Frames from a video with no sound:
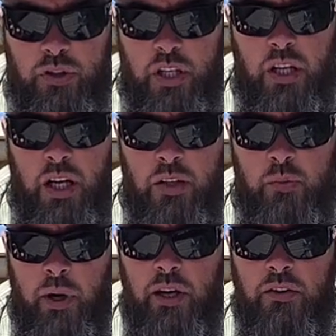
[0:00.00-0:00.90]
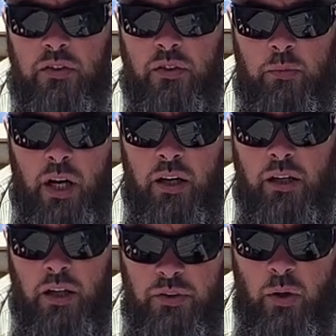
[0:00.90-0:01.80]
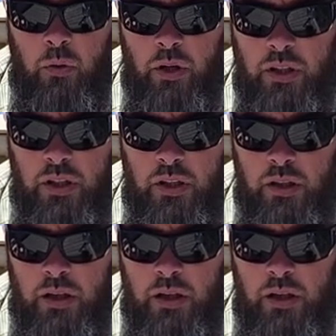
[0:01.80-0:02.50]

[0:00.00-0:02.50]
shitting on this bag since I bought it. I don't like it.